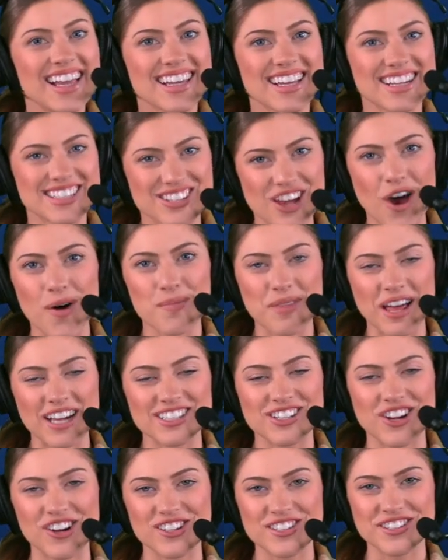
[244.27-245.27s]
Let's hope that
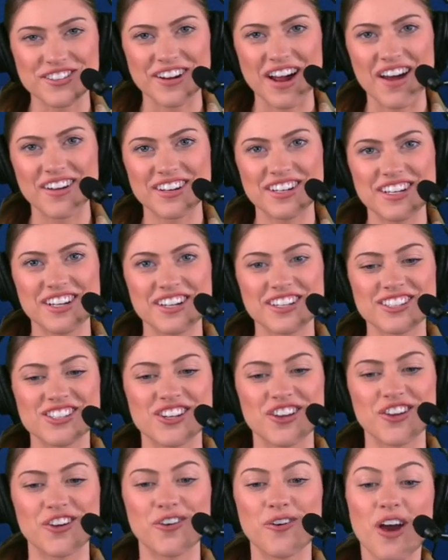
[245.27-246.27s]
turns around in year
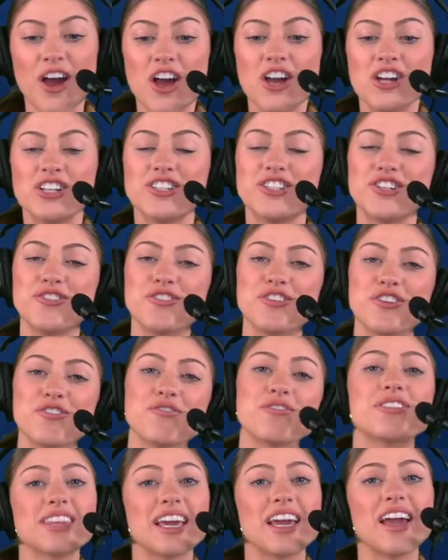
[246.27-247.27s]
two. Do you
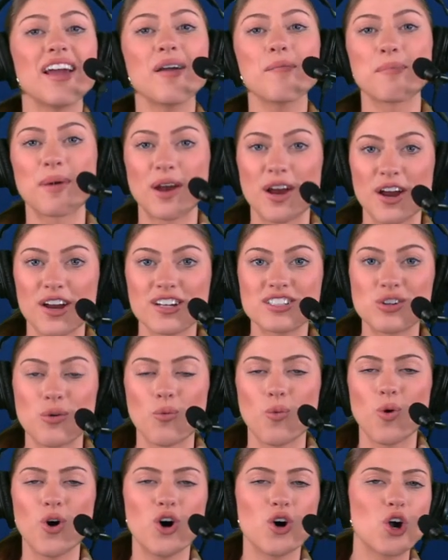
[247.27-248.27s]
think Burks
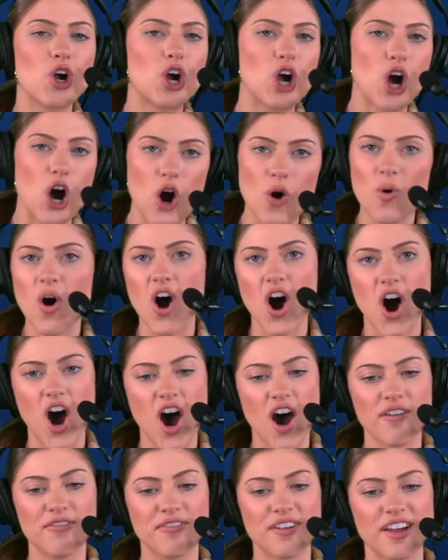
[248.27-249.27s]
will go
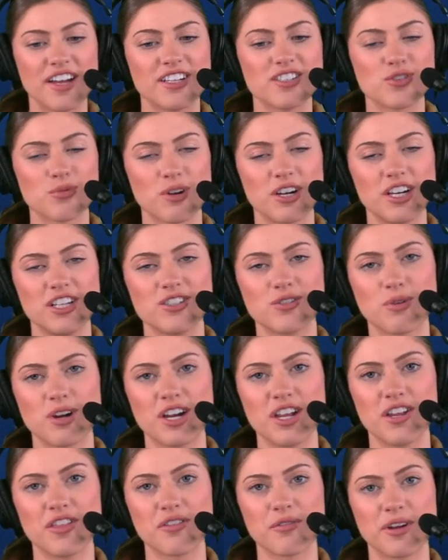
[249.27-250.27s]
off in
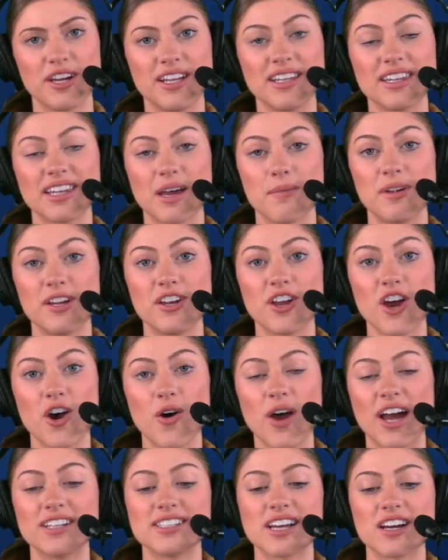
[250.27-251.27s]
2023? Let me know.
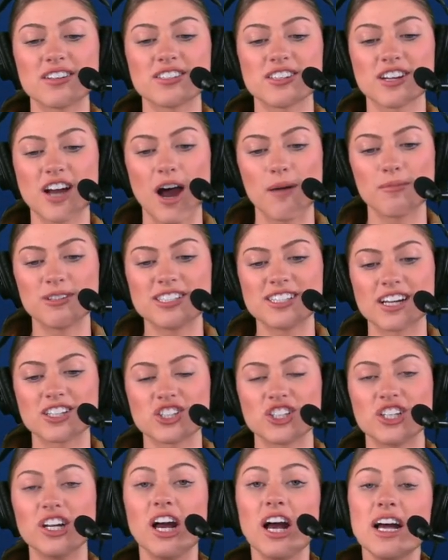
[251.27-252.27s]
Head down to the comment
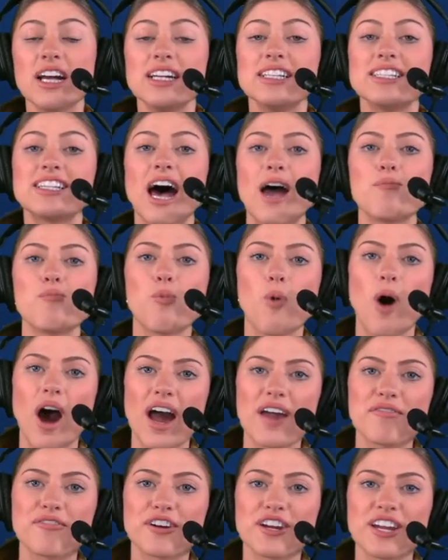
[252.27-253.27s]
section, type Y
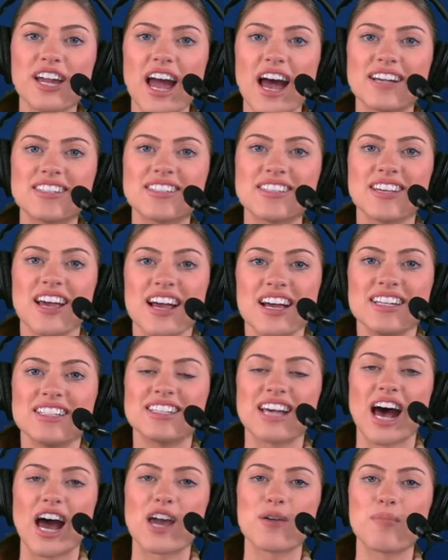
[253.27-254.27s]
for yes,
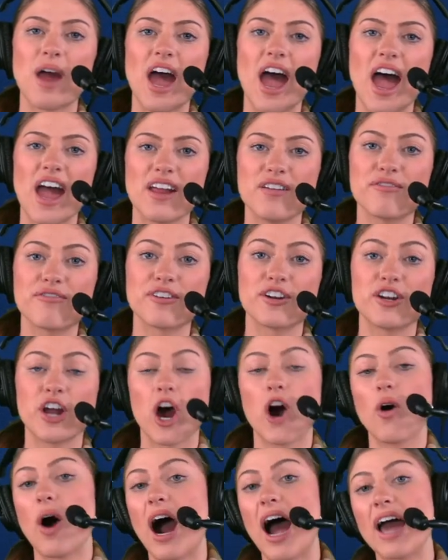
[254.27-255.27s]
type N for
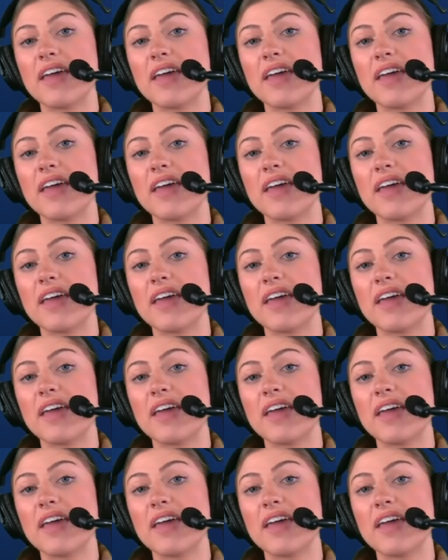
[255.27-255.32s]
no. I